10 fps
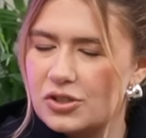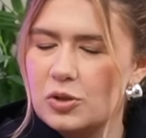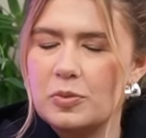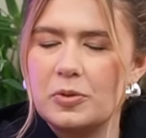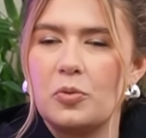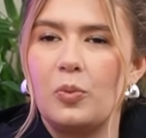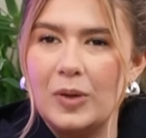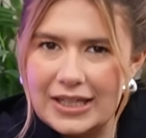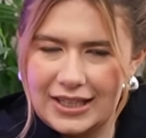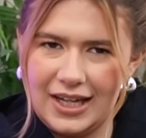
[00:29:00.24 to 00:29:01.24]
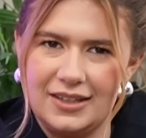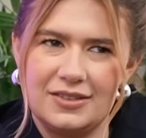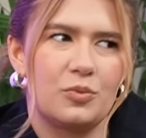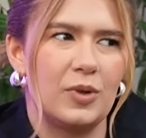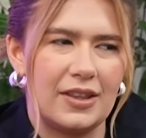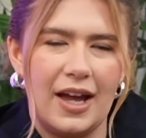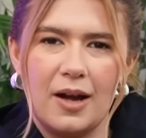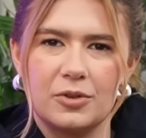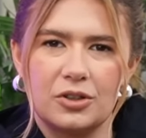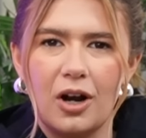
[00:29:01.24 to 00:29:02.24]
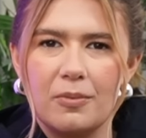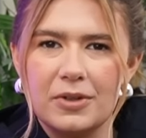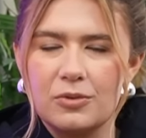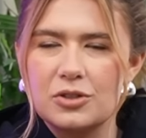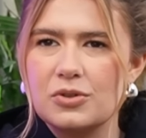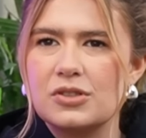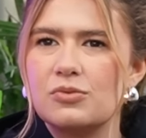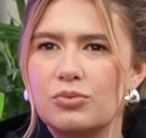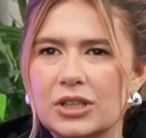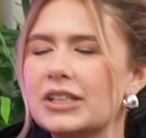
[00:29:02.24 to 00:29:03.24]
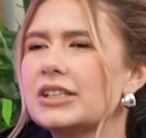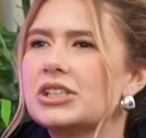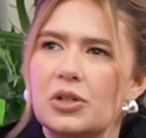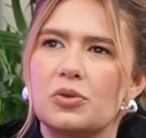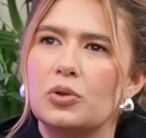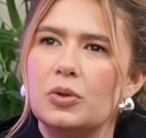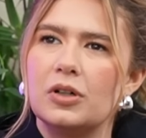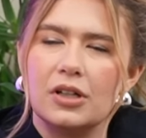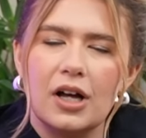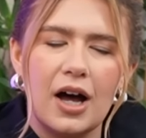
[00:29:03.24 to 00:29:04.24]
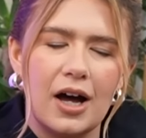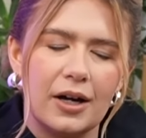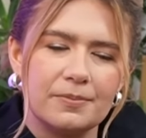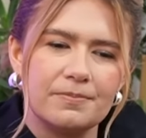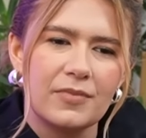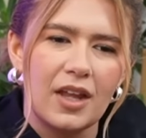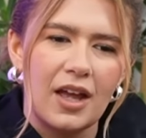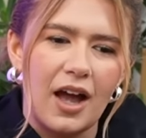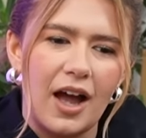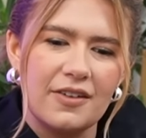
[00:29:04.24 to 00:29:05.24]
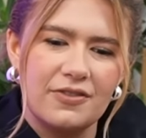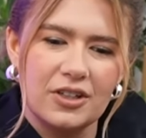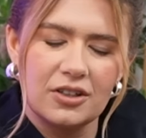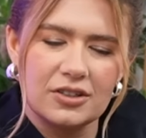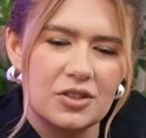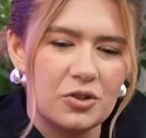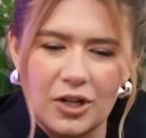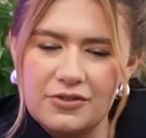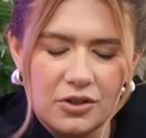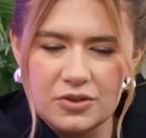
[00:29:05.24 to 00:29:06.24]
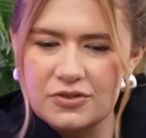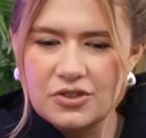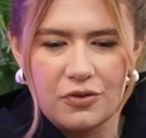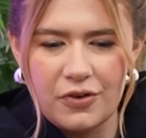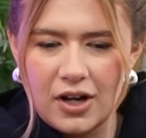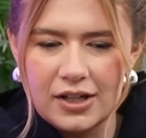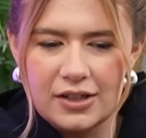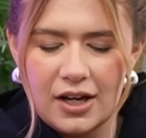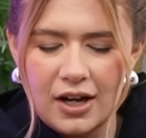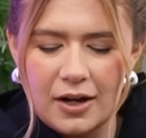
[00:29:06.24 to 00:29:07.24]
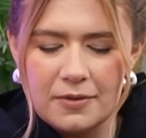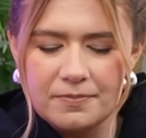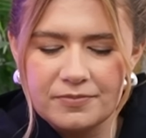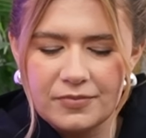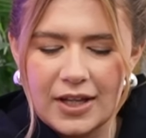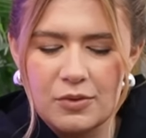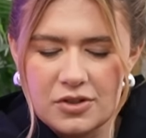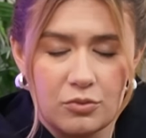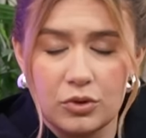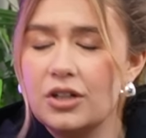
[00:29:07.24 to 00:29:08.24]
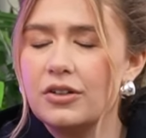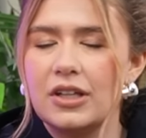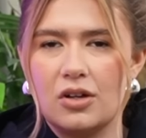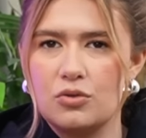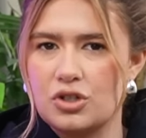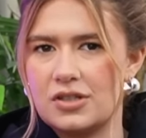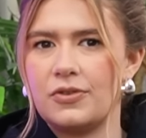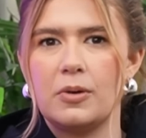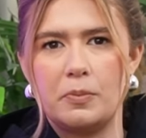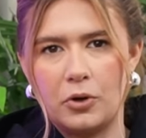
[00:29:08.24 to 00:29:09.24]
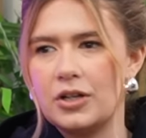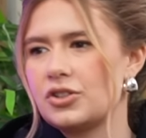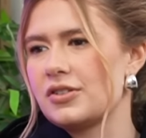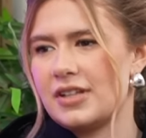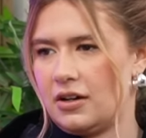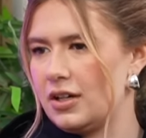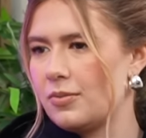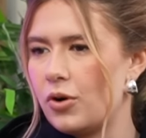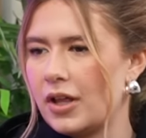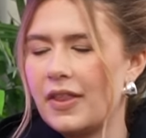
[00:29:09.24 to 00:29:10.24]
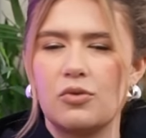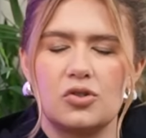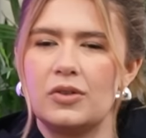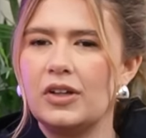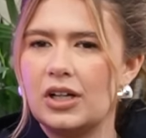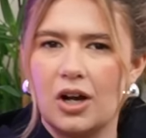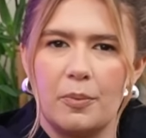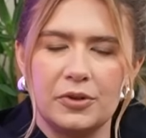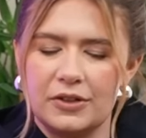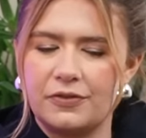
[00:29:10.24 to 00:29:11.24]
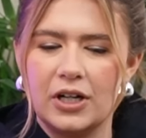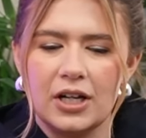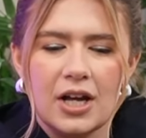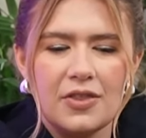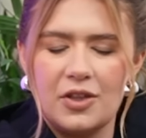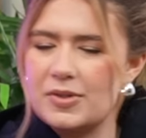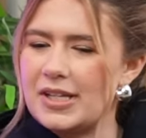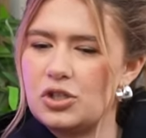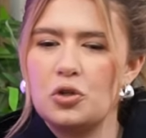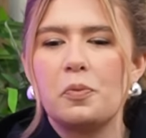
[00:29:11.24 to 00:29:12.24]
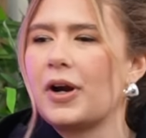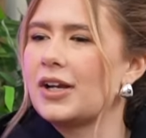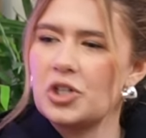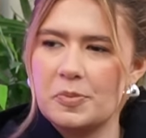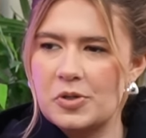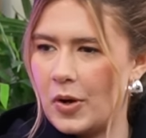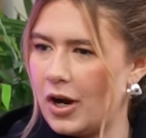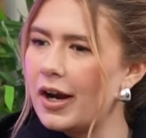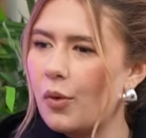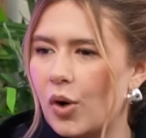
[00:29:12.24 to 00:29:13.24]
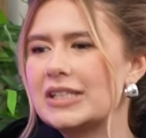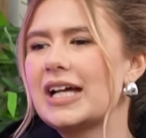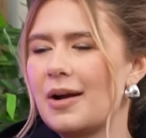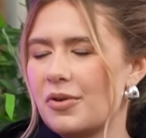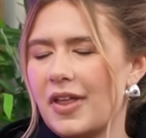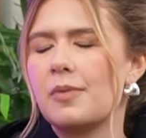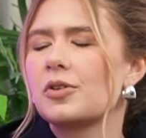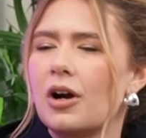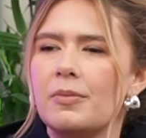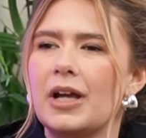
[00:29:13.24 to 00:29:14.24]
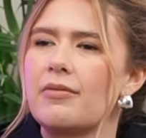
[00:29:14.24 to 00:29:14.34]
Super Bowl weekend with Abercrombie, which was really so cool. I feel so grateful. It was so fun. It was literally though just for a brunch on Saturday morning. They were doing like a couple different. There was like 2 brand trips going on at one time with Abercrombie.